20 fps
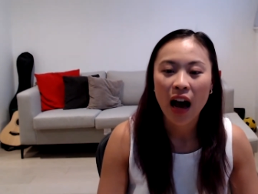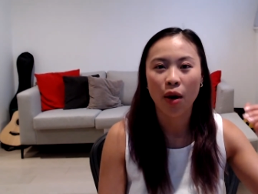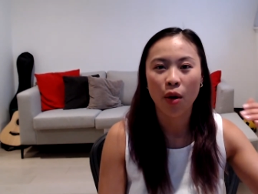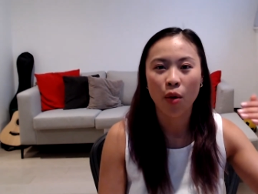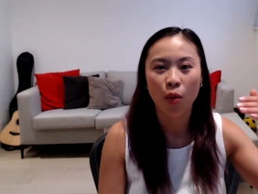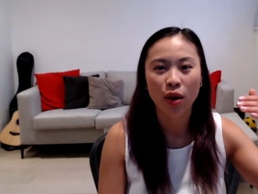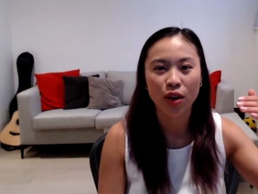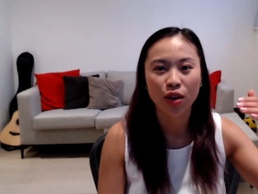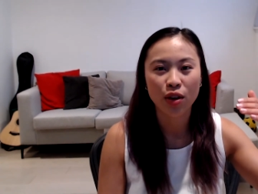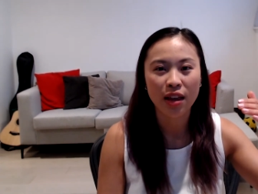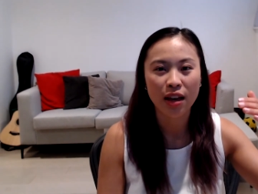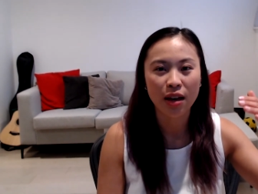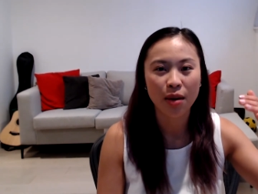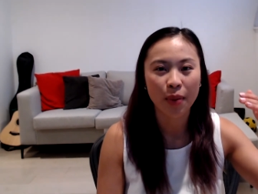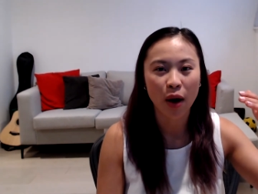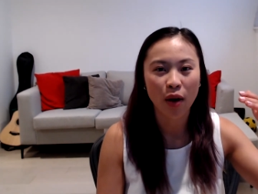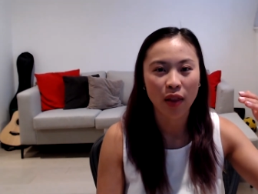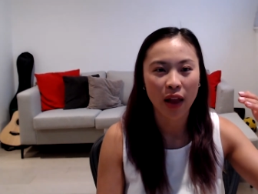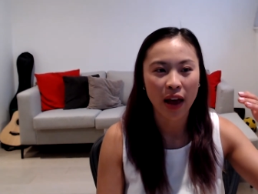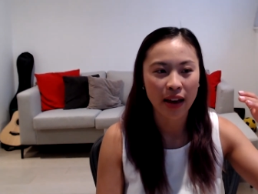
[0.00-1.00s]
When you think
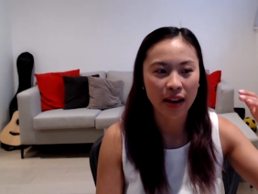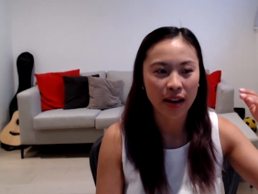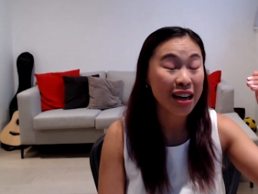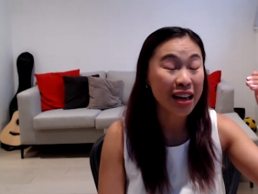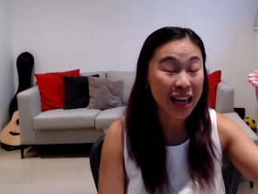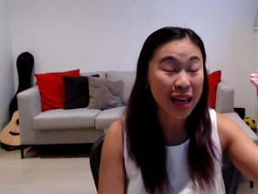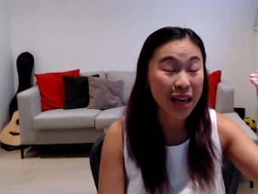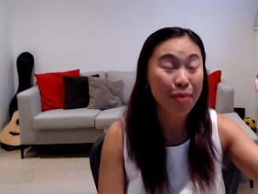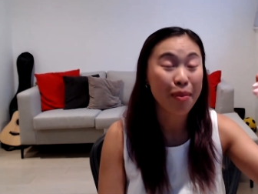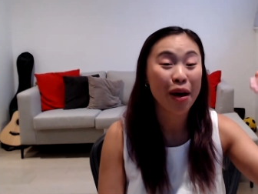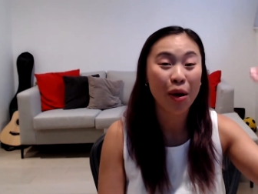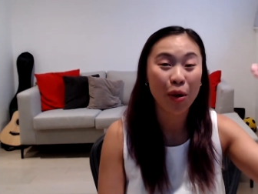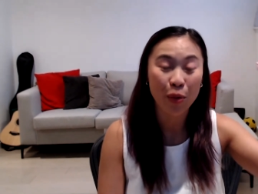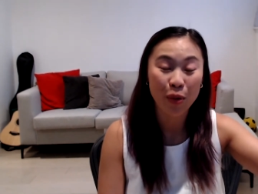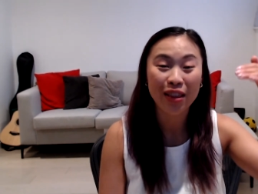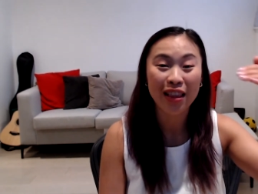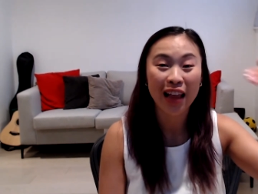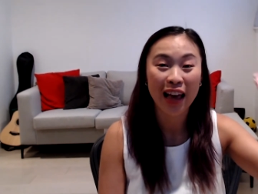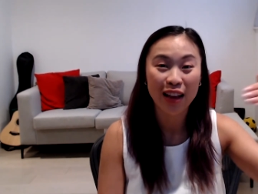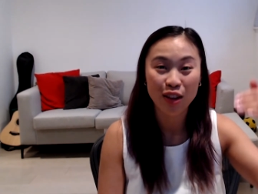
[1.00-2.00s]
about like email
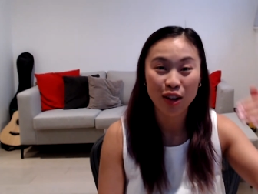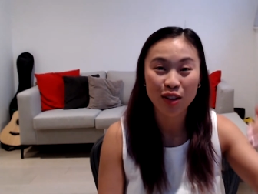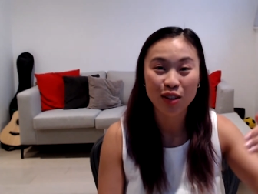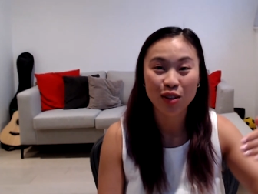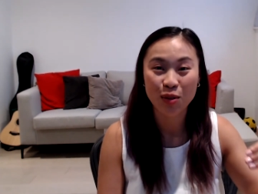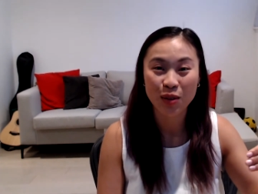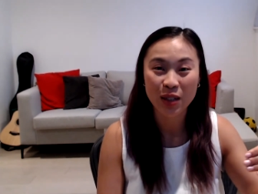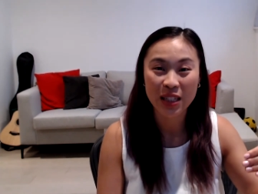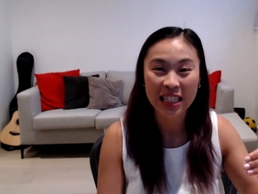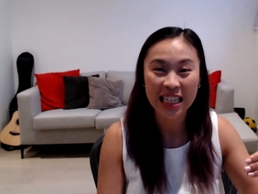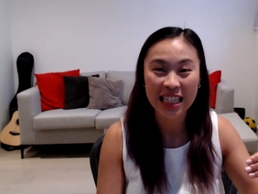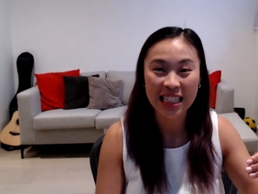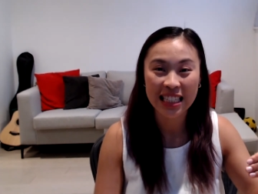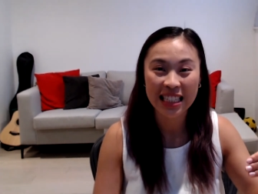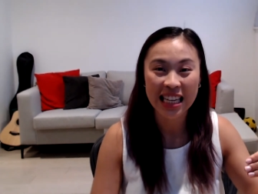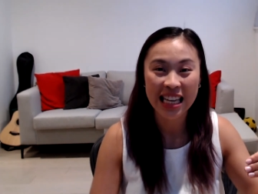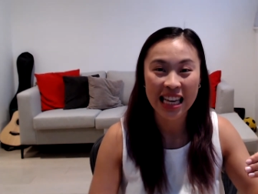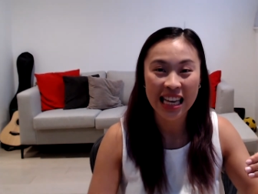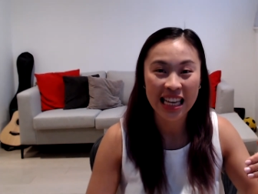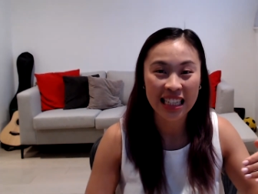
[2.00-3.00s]
with like lots of
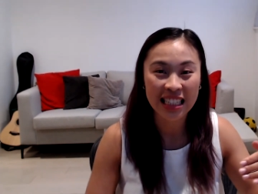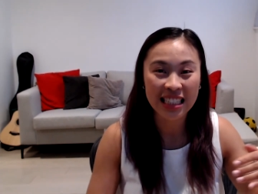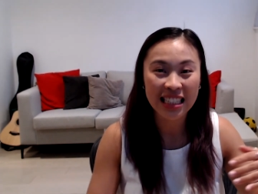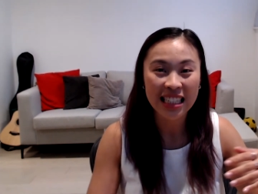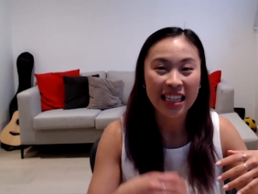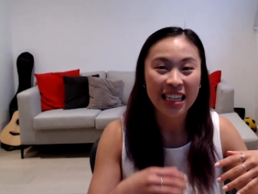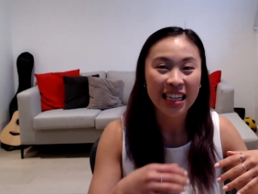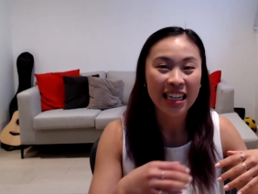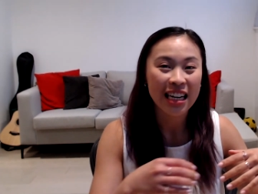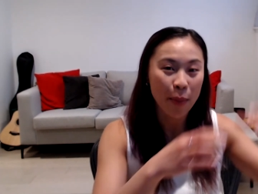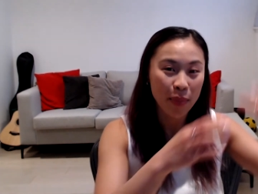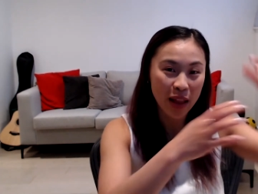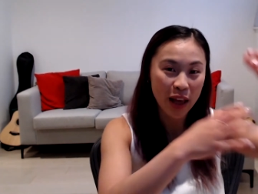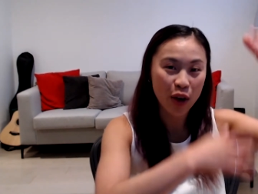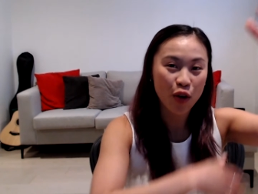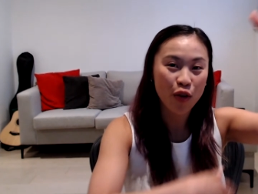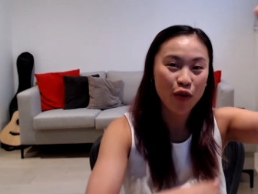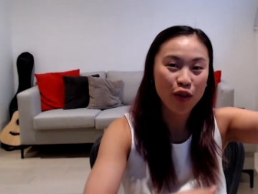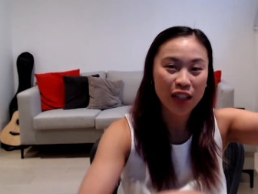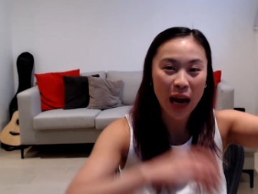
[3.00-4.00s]
CCs, like
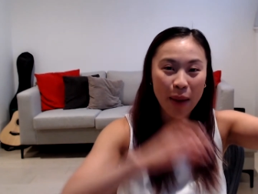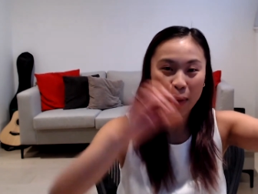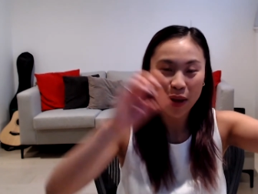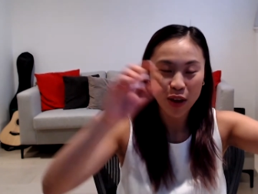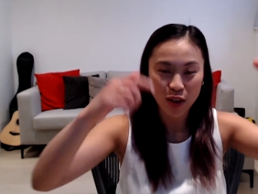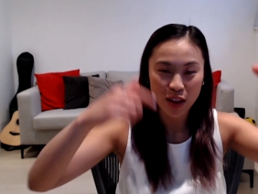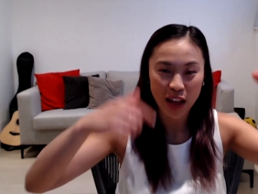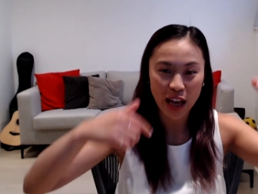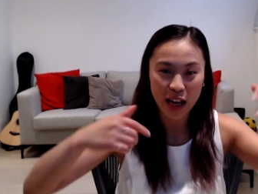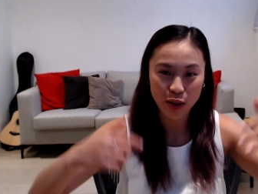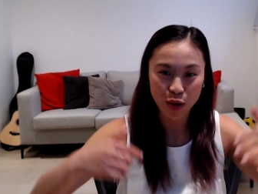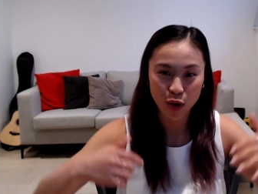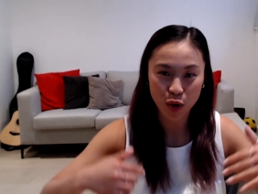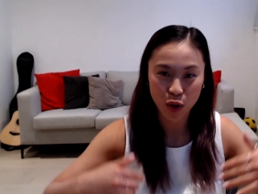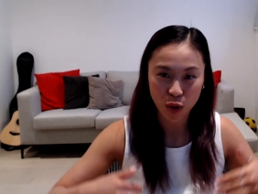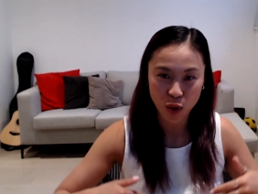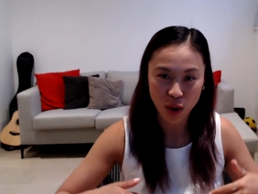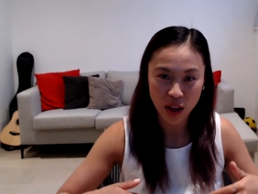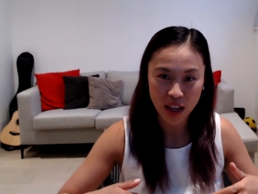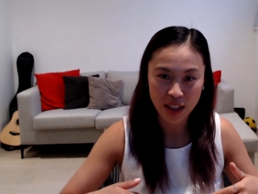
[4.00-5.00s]
over time, and you like look
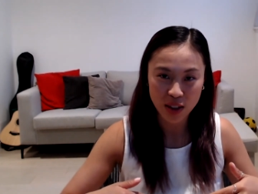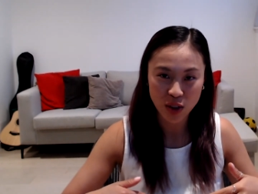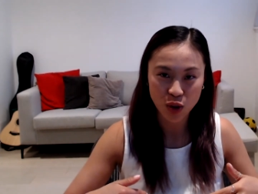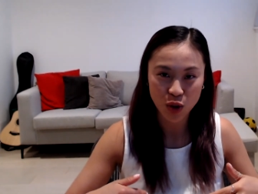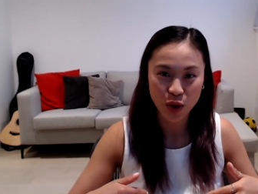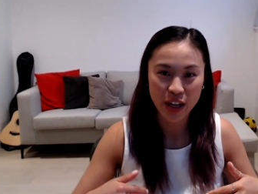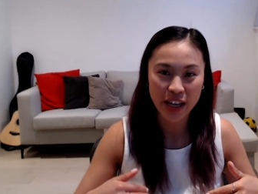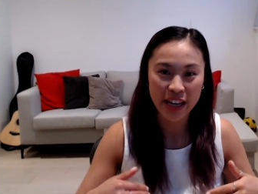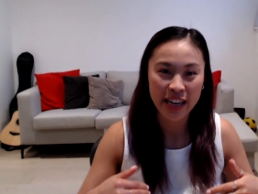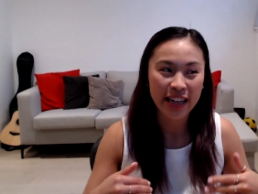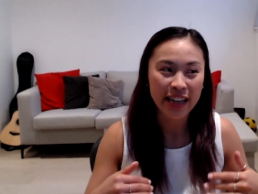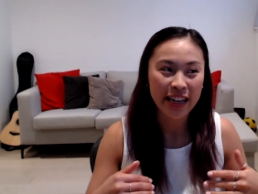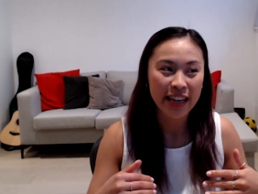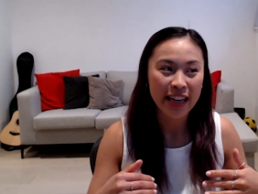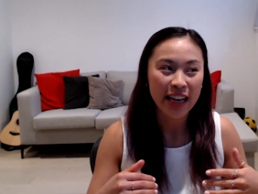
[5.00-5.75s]
through the history,